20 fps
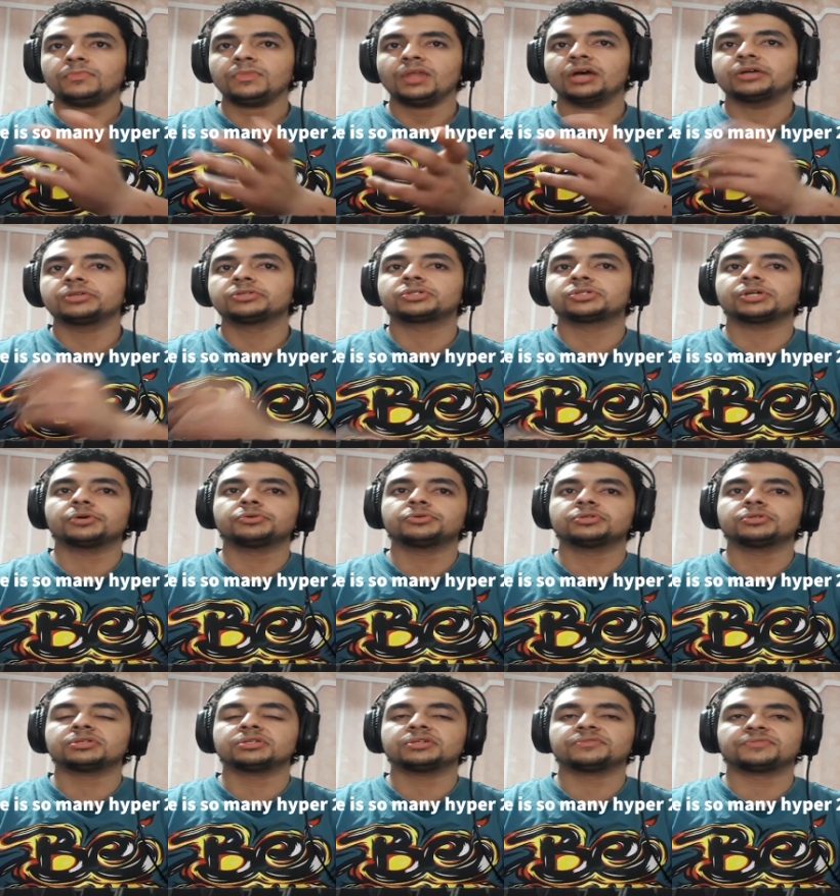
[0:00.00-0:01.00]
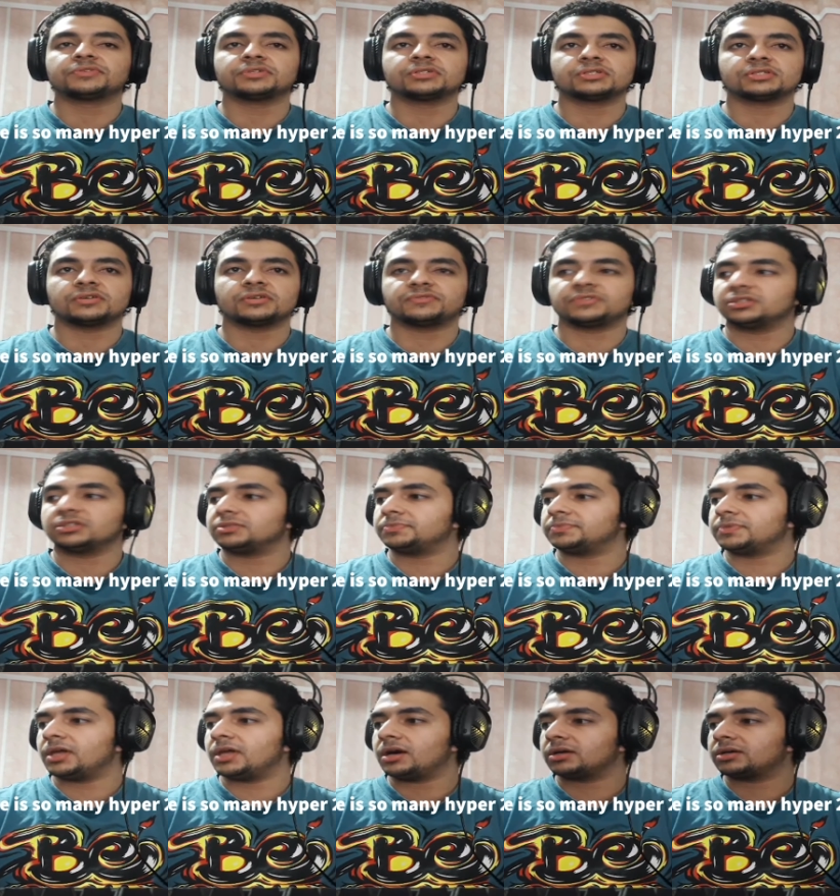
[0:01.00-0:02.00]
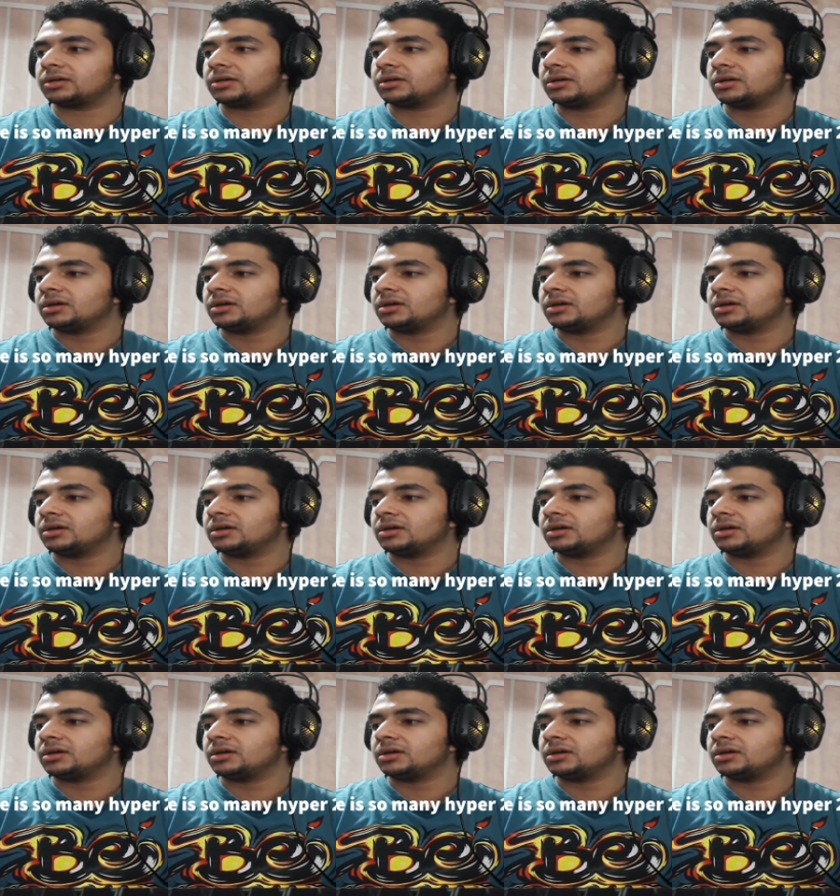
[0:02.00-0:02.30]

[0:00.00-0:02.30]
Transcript: and show you the difference after the plug